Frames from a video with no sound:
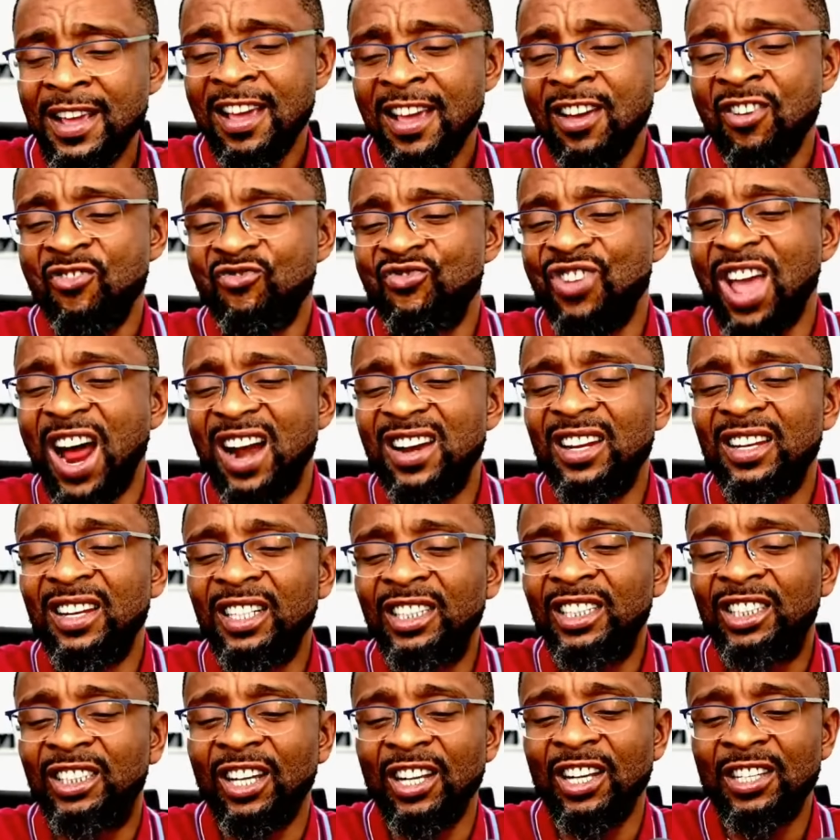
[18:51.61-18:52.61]
we are
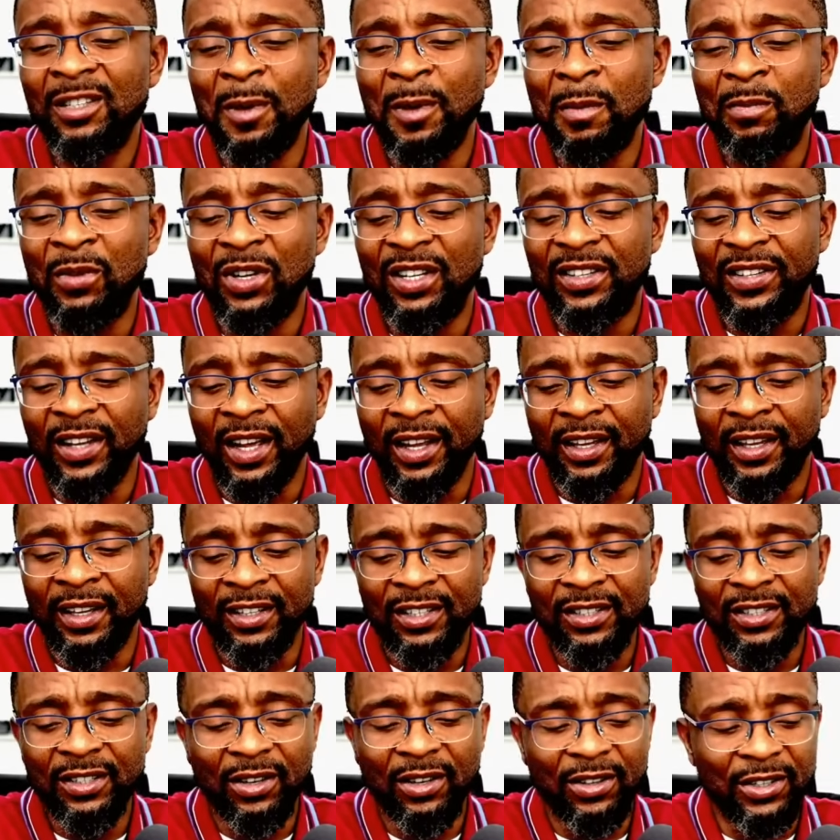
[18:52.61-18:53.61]
religious people, it's against
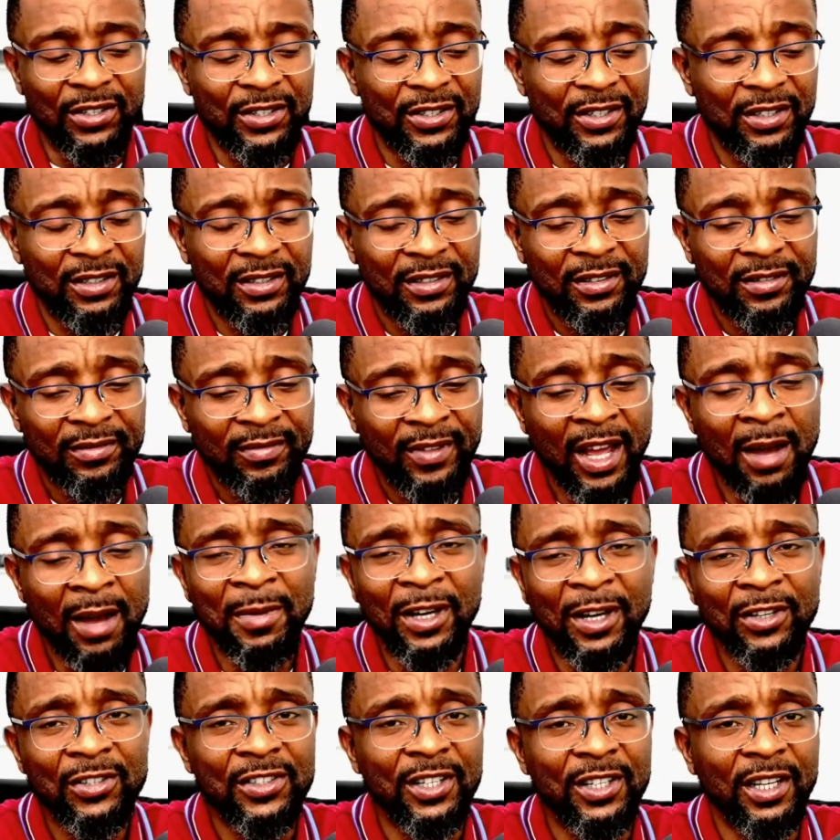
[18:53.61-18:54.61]
us. How about
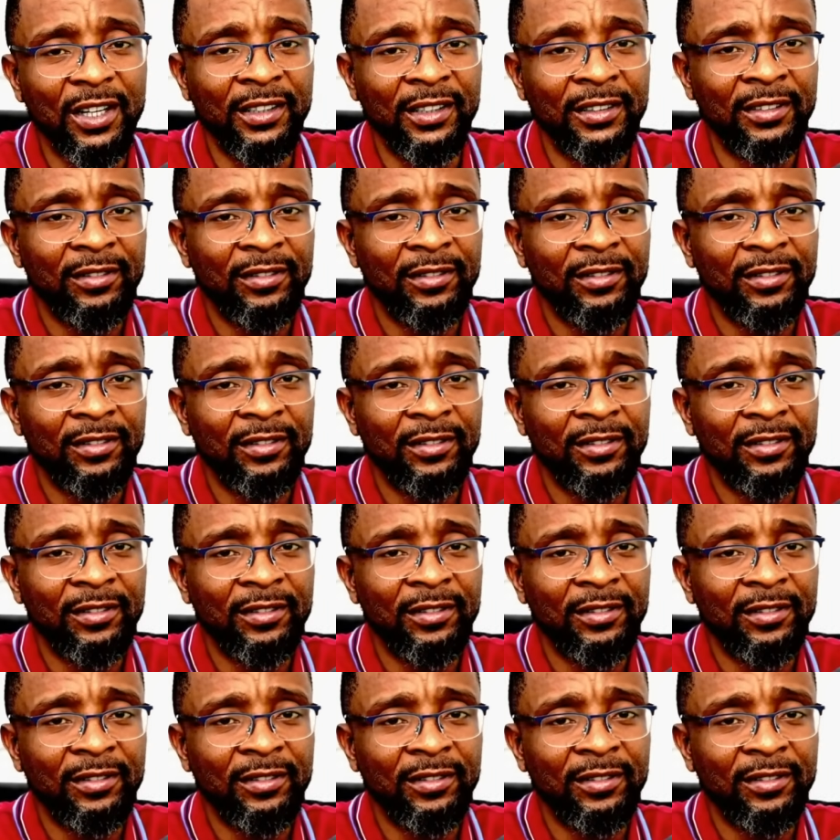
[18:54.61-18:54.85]
stealing?